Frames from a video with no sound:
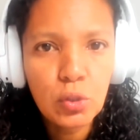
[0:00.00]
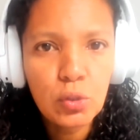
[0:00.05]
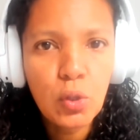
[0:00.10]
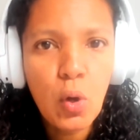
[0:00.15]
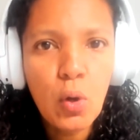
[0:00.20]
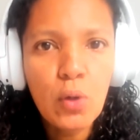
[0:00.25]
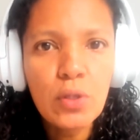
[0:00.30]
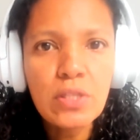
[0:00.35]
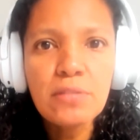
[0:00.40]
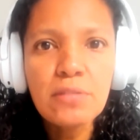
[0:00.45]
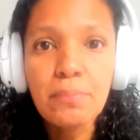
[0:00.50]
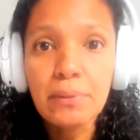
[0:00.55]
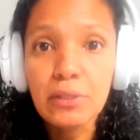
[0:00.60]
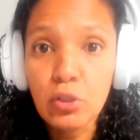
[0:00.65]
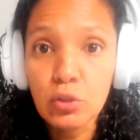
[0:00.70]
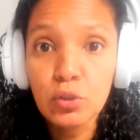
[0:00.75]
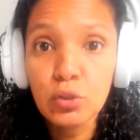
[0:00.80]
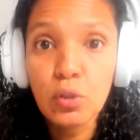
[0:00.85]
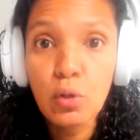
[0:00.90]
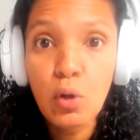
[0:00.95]
Gois, but
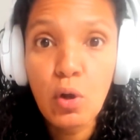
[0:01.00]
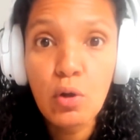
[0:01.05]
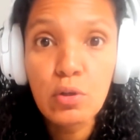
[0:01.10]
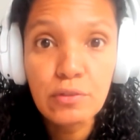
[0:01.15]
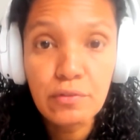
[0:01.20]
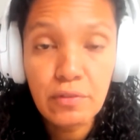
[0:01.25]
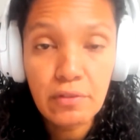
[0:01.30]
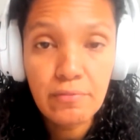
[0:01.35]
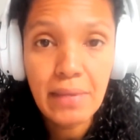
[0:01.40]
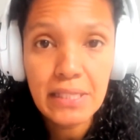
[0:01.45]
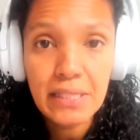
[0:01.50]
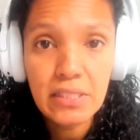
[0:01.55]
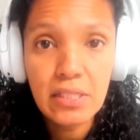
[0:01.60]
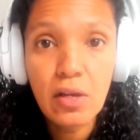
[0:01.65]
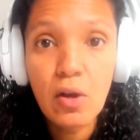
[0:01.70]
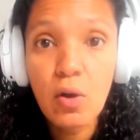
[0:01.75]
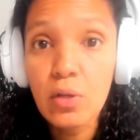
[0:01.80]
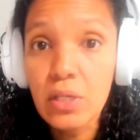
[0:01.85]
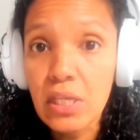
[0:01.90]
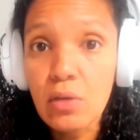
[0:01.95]
Dr. Gois from
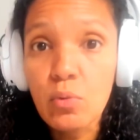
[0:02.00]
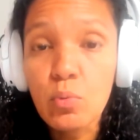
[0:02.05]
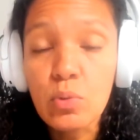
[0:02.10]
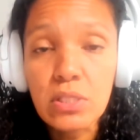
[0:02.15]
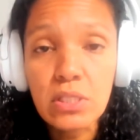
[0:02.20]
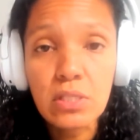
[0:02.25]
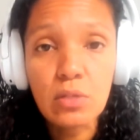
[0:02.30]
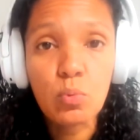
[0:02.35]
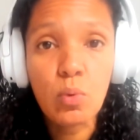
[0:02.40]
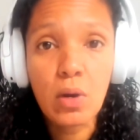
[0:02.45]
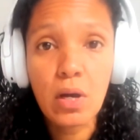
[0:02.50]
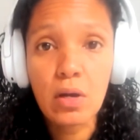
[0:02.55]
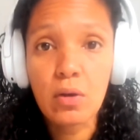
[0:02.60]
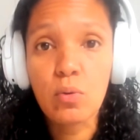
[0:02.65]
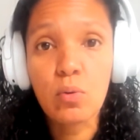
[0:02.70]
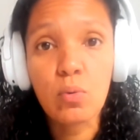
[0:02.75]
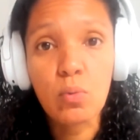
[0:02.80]
Mexico, he was the one